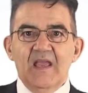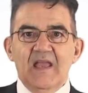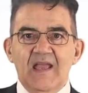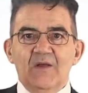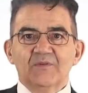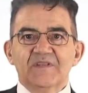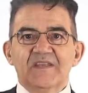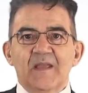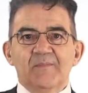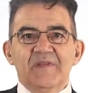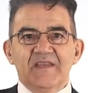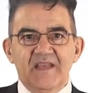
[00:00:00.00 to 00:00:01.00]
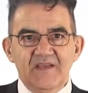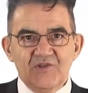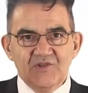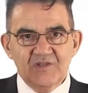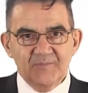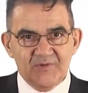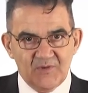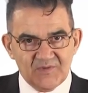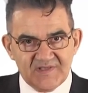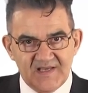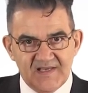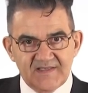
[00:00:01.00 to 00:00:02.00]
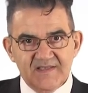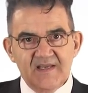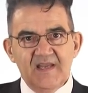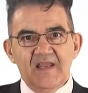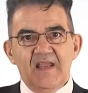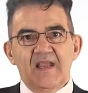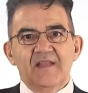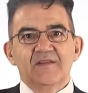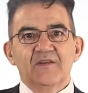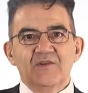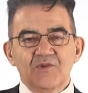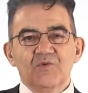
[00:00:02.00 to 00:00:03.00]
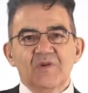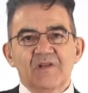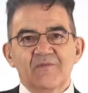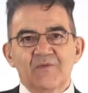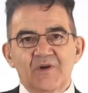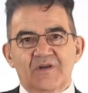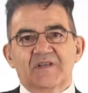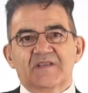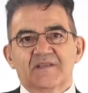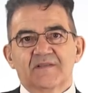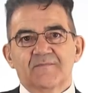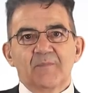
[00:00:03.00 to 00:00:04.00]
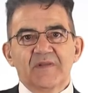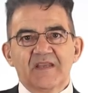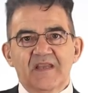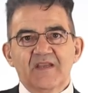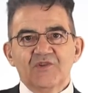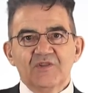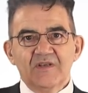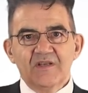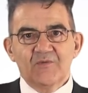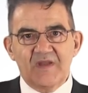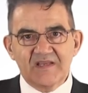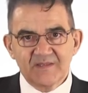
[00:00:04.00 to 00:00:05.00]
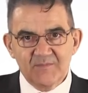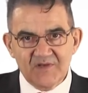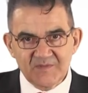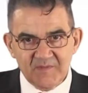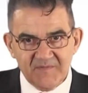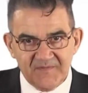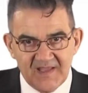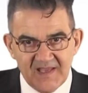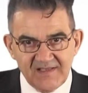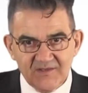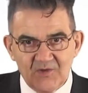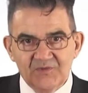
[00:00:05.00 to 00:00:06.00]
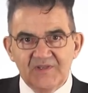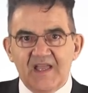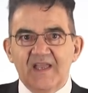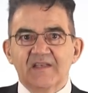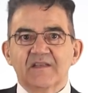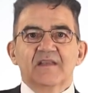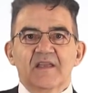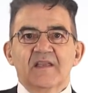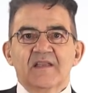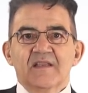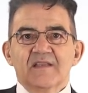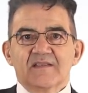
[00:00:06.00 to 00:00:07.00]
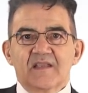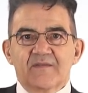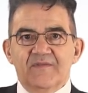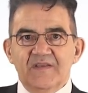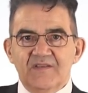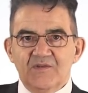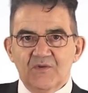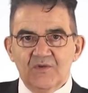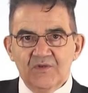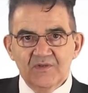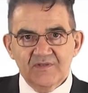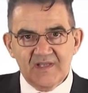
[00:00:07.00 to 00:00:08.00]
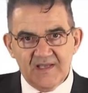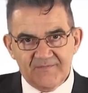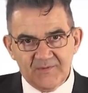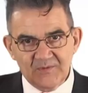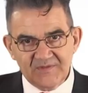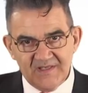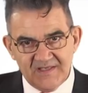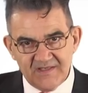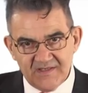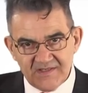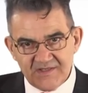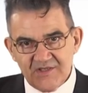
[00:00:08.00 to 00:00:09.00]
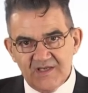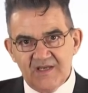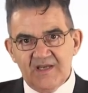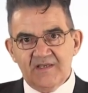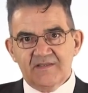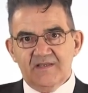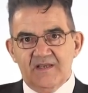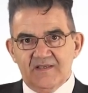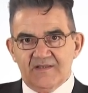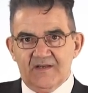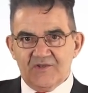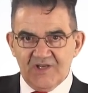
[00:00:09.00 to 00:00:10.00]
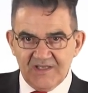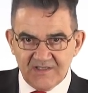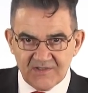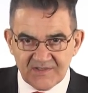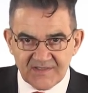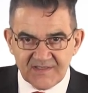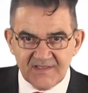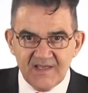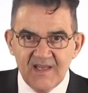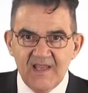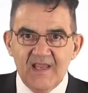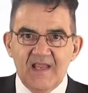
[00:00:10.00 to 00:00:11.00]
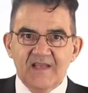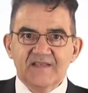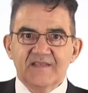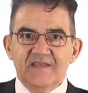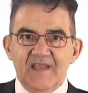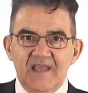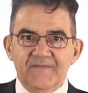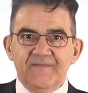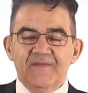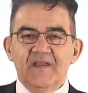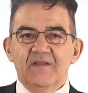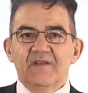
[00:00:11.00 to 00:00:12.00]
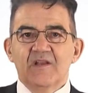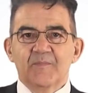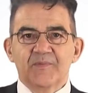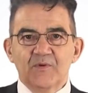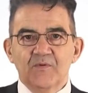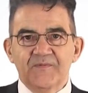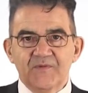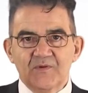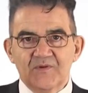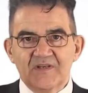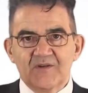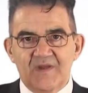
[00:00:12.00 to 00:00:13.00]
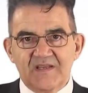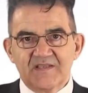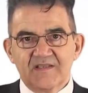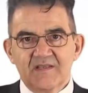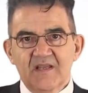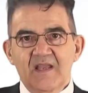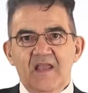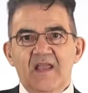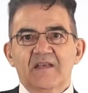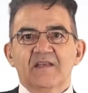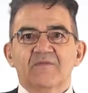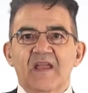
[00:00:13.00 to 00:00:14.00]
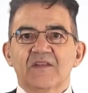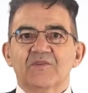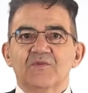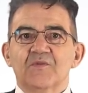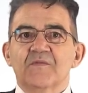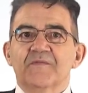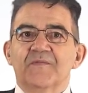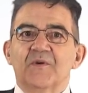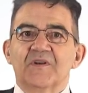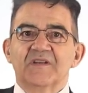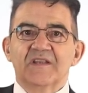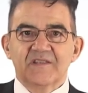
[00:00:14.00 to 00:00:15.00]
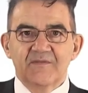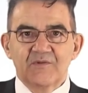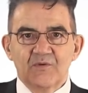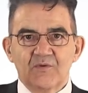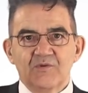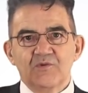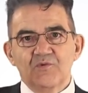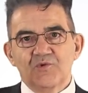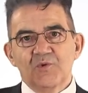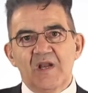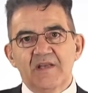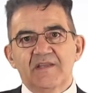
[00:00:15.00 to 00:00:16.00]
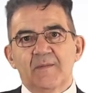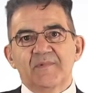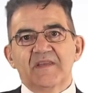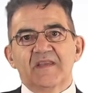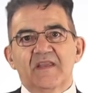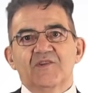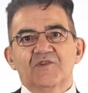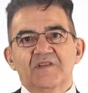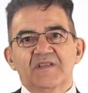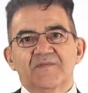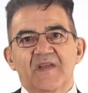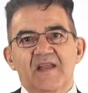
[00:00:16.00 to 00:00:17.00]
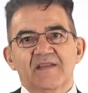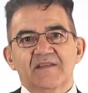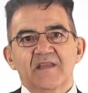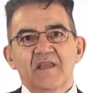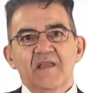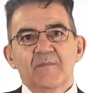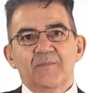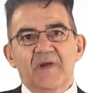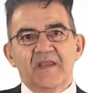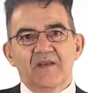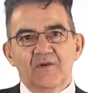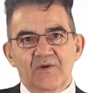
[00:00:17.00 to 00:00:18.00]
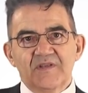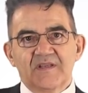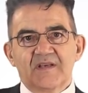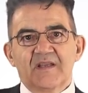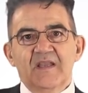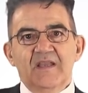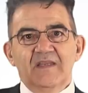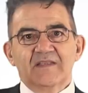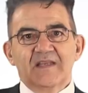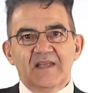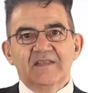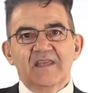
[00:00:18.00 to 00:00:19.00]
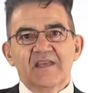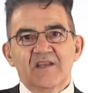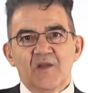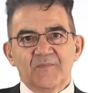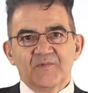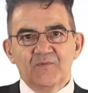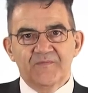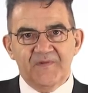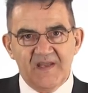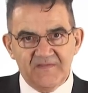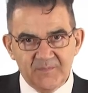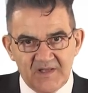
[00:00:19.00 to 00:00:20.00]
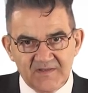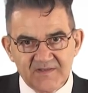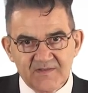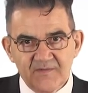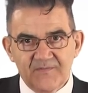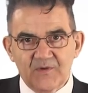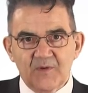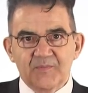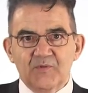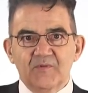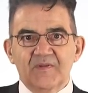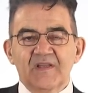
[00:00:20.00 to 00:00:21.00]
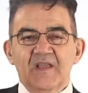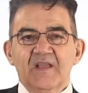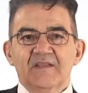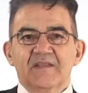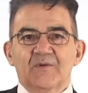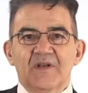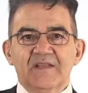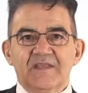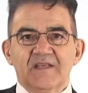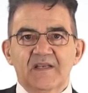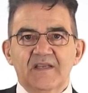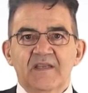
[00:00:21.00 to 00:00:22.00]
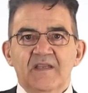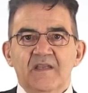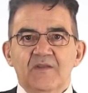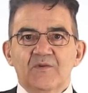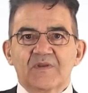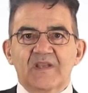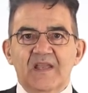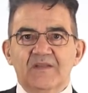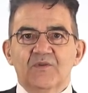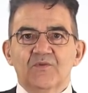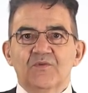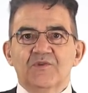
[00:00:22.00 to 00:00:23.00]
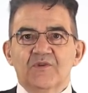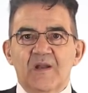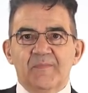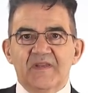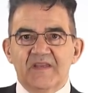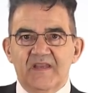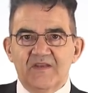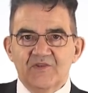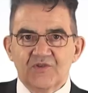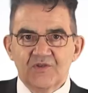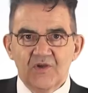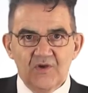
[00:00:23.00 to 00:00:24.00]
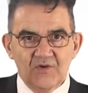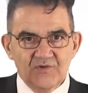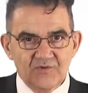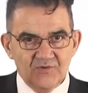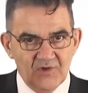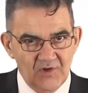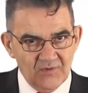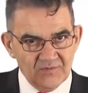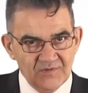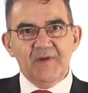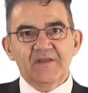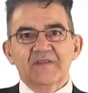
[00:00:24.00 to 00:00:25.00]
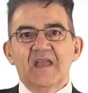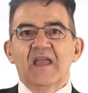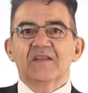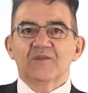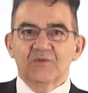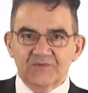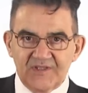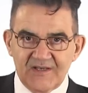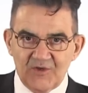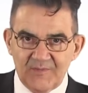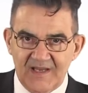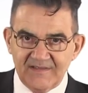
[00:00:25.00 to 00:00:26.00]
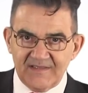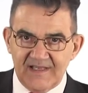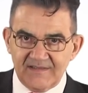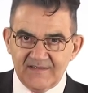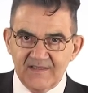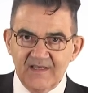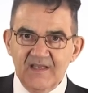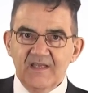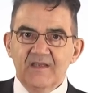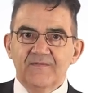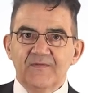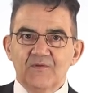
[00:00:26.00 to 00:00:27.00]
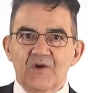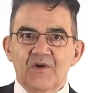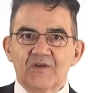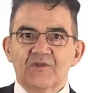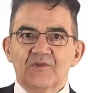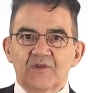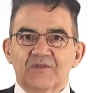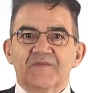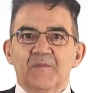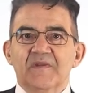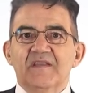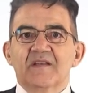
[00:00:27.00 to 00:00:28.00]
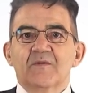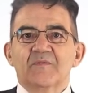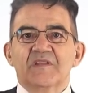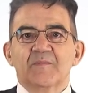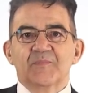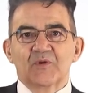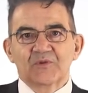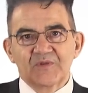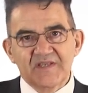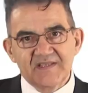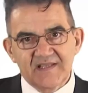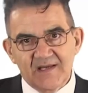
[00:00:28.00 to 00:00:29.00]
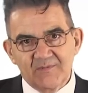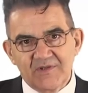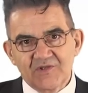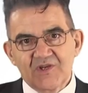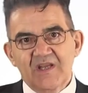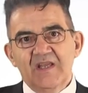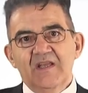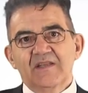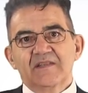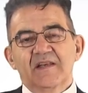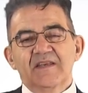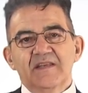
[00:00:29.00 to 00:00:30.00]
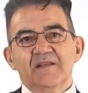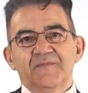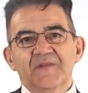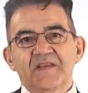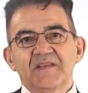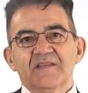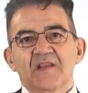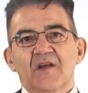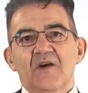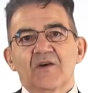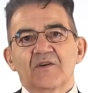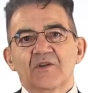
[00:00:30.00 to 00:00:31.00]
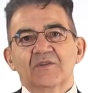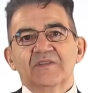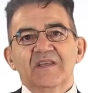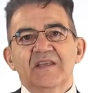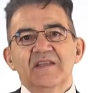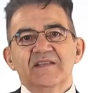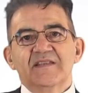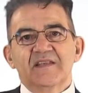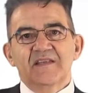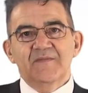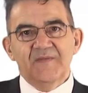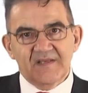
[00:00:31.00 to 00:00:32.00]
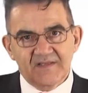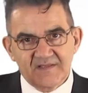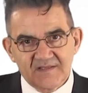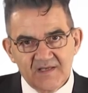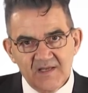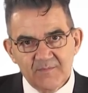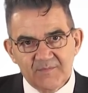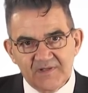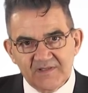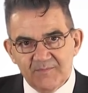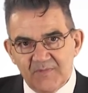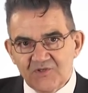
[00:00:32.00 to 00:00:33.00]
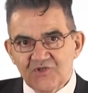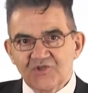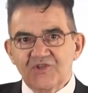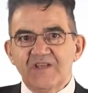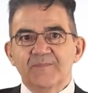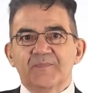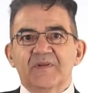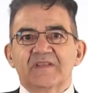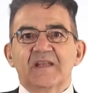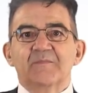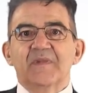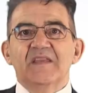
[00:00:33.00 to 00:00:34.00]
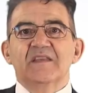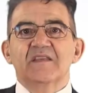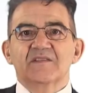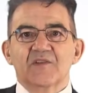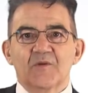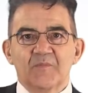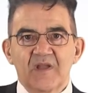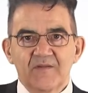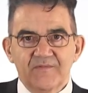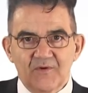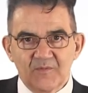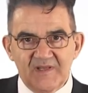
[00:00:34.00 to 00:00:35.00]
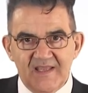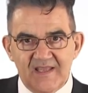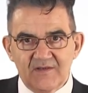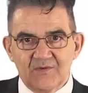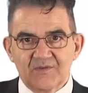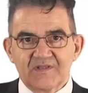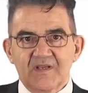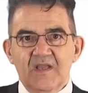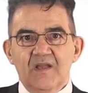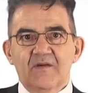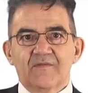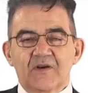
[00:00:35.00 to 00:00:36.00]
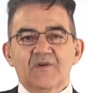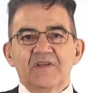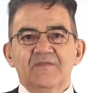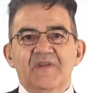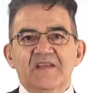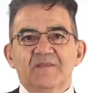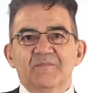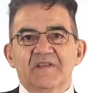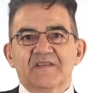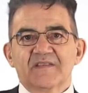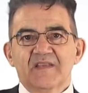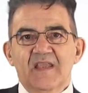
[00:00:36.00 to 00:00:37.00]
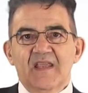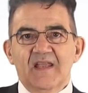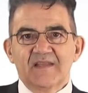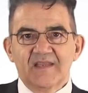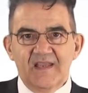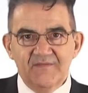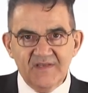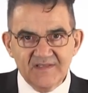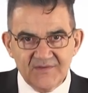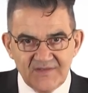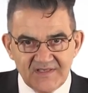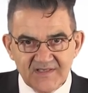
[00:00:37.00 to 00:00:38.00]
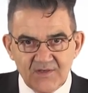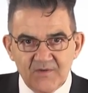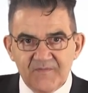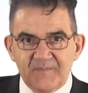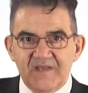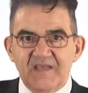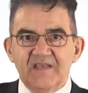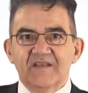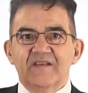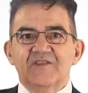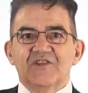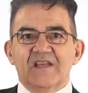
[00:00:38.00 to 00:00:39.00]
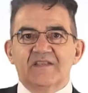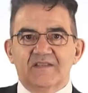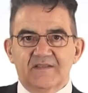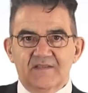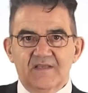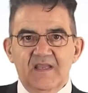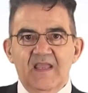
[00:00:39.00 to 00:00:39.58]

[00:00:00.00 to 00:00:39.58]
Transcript: How the application process and renewal works? The application request must be filed online. The Servicio de Fronteiras e Estrangeiras, SCF, will approve your request and invite you for an interview. Usually the application is filed by a lawyer. It can take up to 5 months for approval. Theoretically, you can do your application on your own, but I don't recommend that if you are not familiar with the Portuguese language. The legal fees are not insignificant, but much cheaper than making some formal errors, wrong investments, and having the risk of being rejected.